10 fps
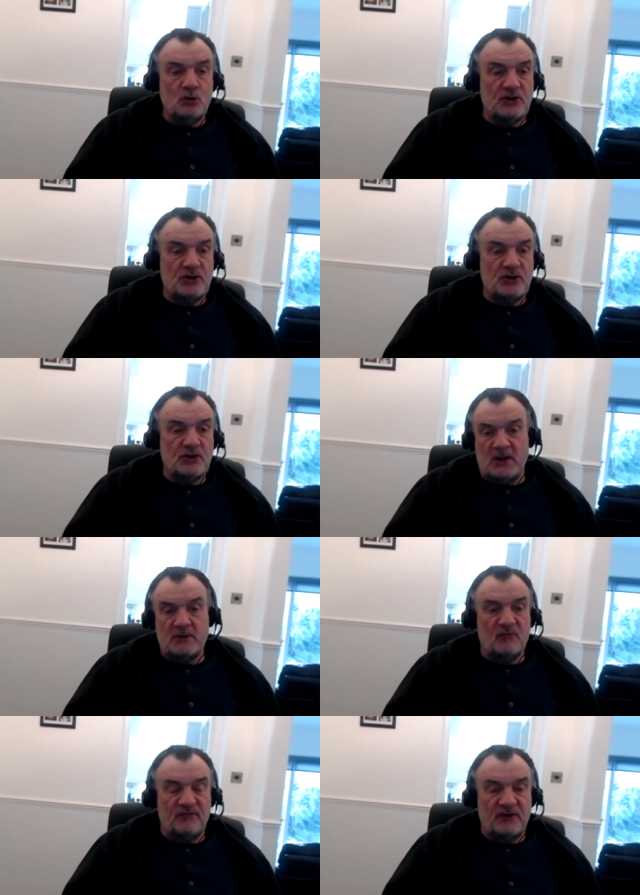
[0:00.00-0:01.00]
do these
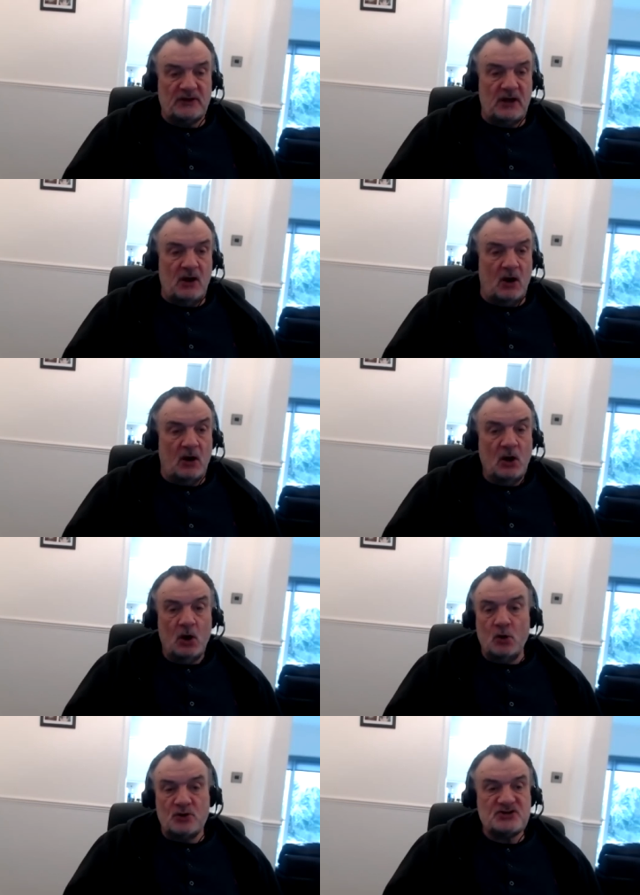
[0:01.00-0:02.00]
people think they are?
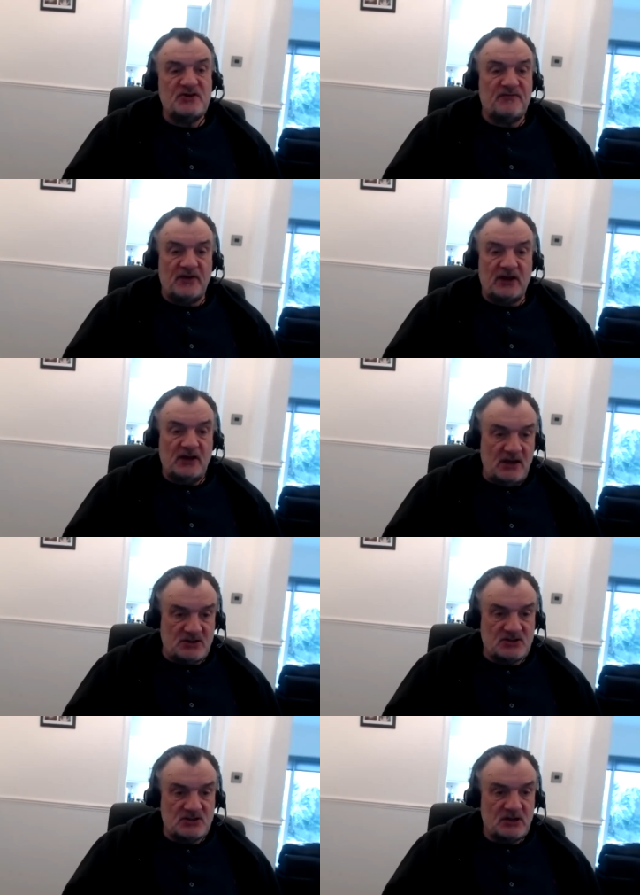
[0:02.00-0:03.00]
Who does he think he
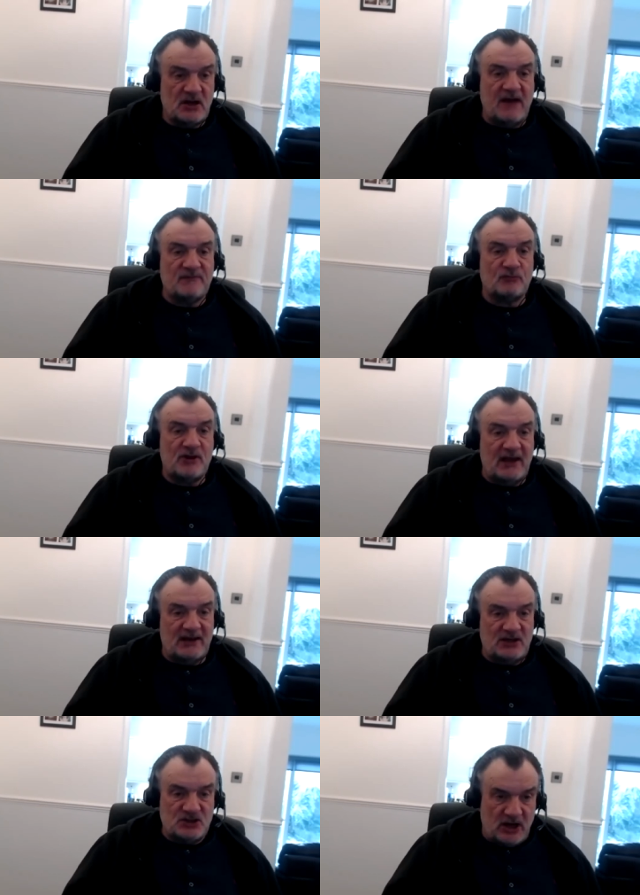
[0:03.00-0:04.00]
is? Have a
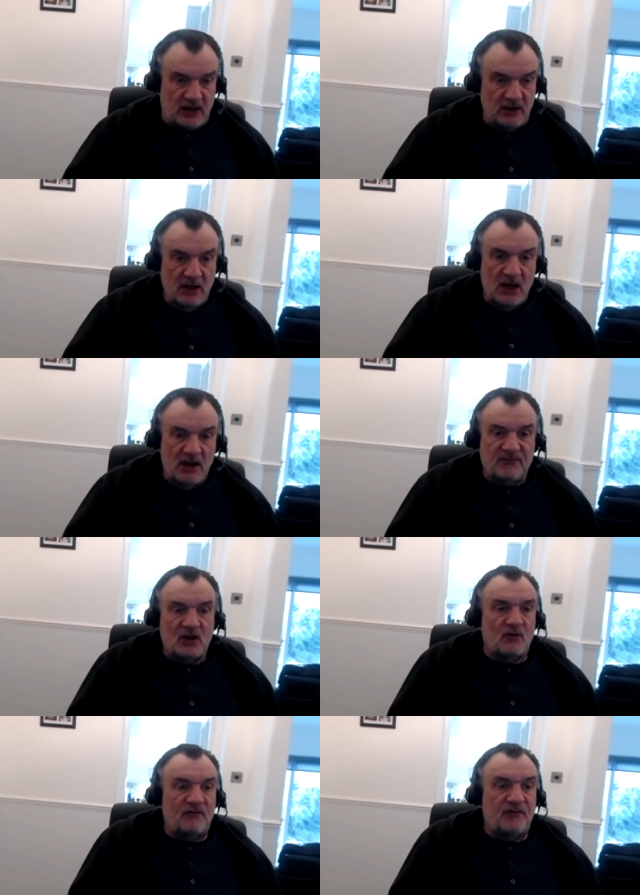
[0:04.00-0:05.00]
reality check. If
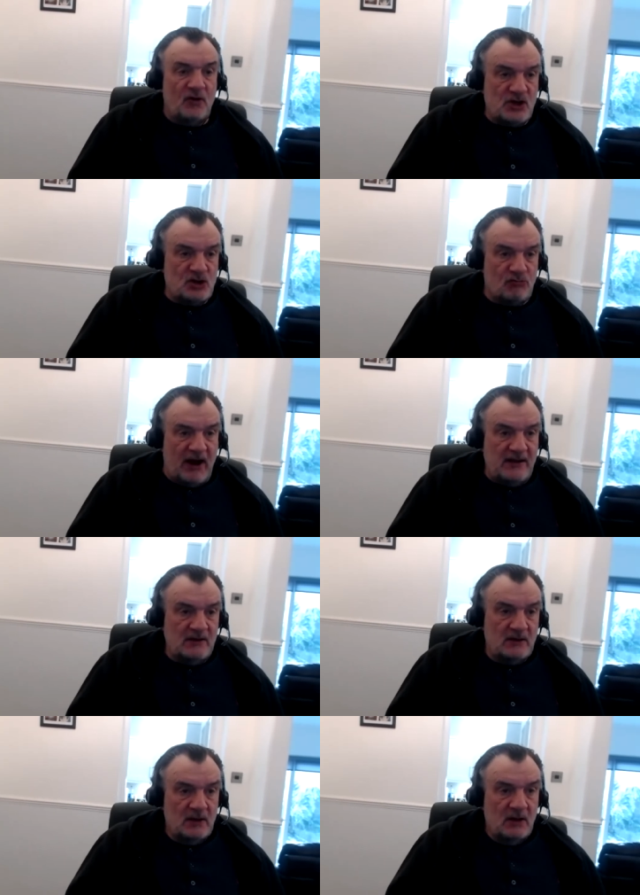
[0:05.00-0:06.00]
you've got thirty
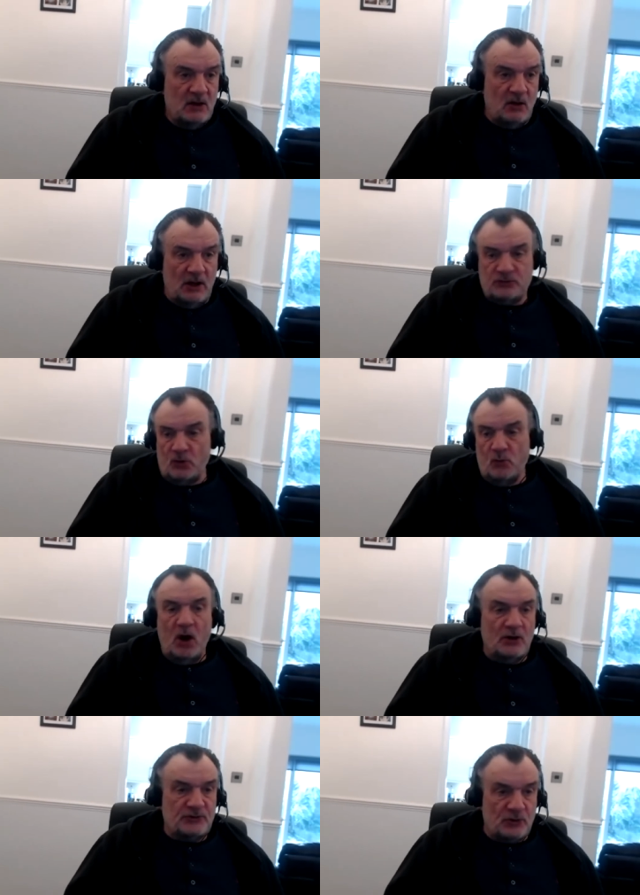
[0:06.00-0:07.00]
grand, like do what
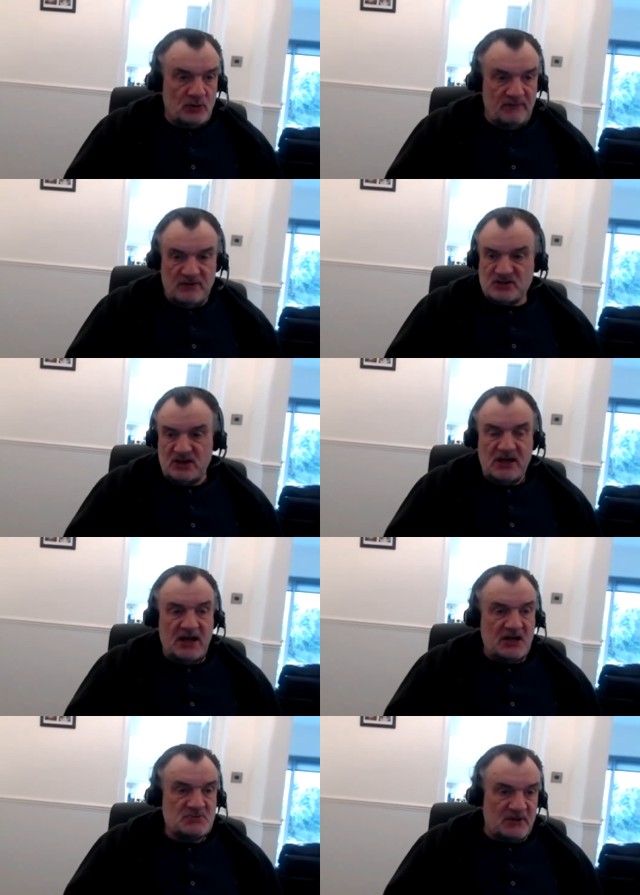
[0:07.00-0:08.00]
I do, give it to the
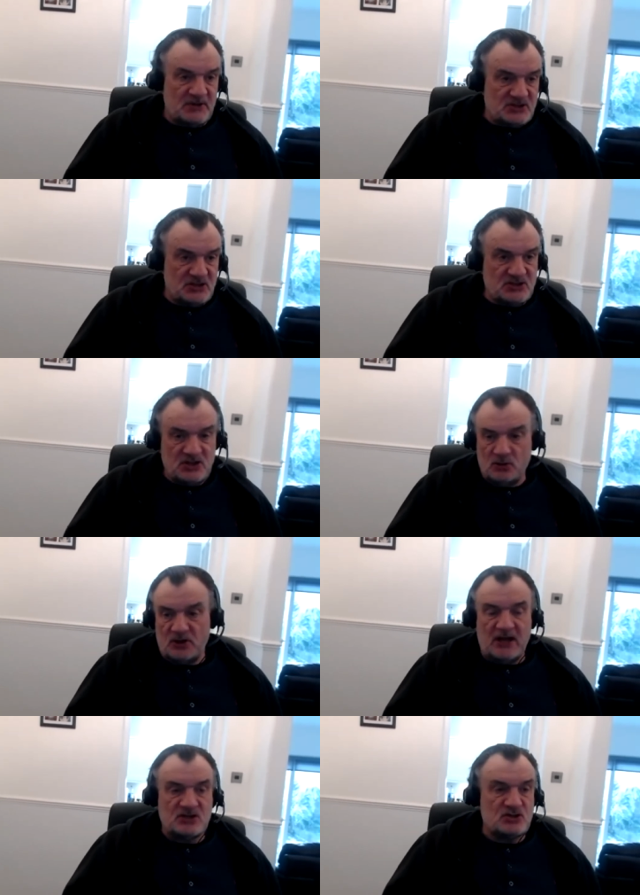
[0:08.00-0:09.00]
NSPCC or
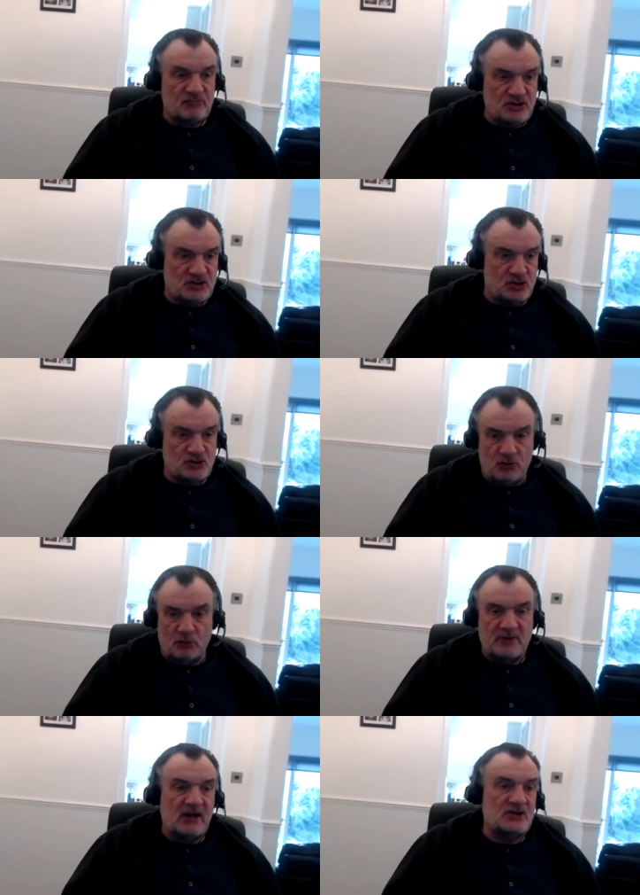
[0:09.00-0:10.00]
Cancer Research or
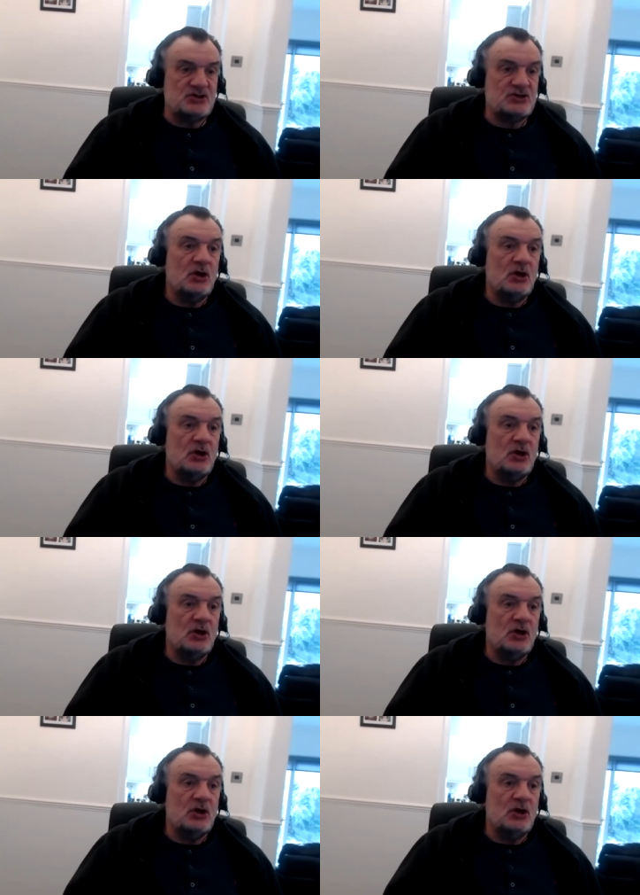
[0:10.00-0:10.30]
Help the Aged